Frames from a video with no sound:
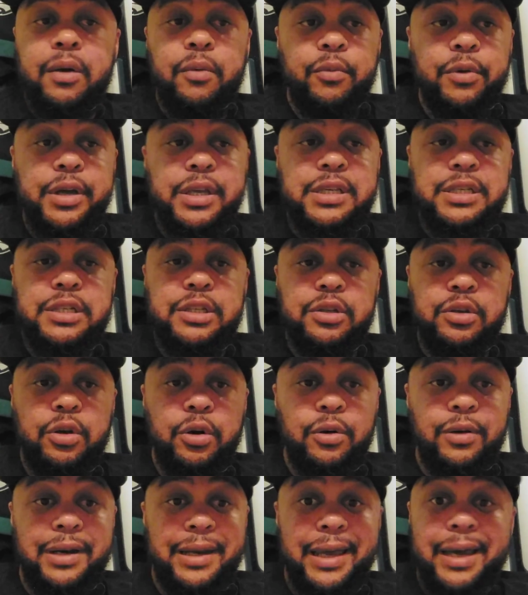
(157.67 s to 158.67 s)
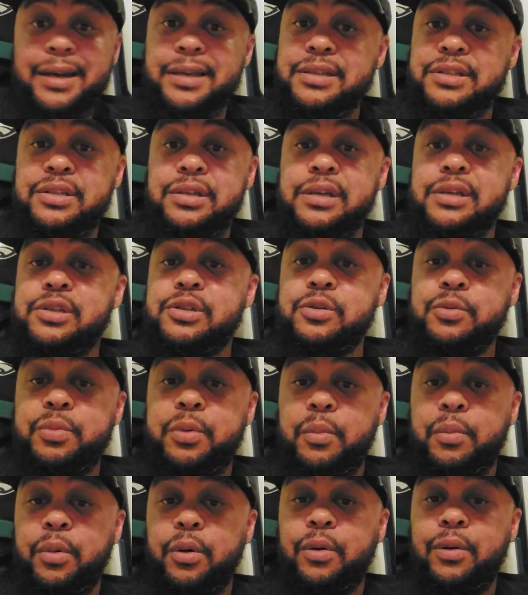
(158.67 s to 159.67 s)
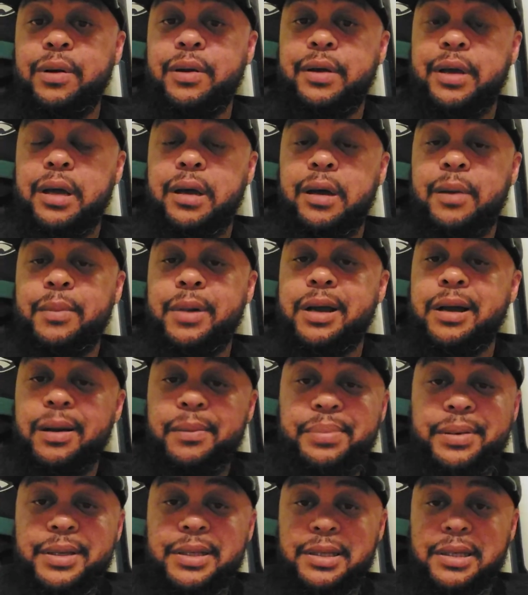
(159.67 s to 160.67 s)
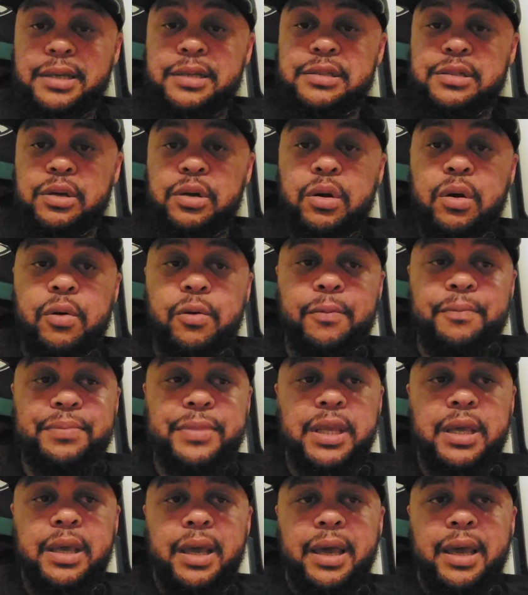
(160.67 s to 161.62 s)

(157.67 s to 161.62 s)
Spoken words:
which, you know, led us to a Super Bowl a couple of years ago.